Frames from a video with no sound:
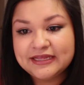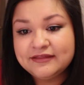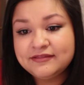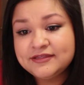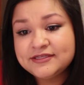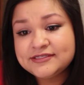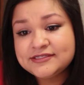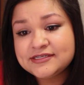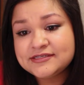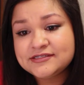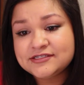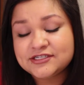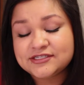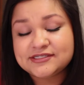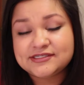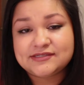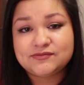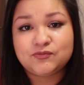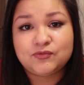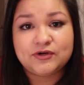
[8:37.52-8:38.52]
this is
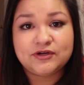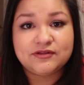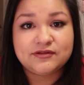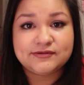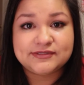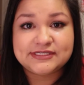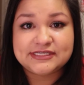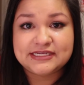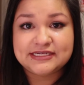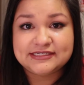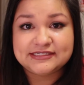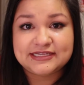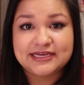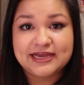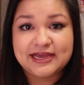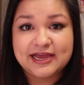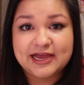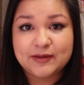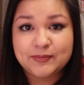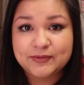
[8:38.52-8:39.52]
just one of those things that
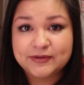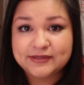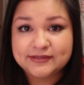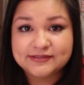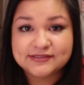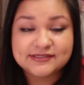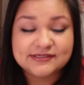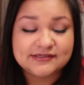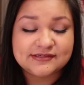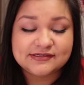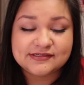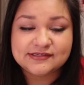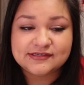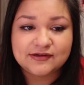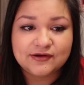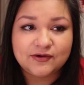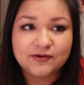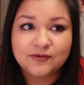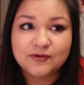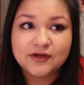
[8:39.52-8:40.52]
happens. And
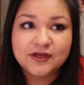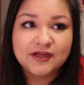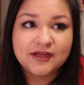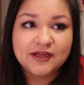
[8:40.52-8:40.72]
so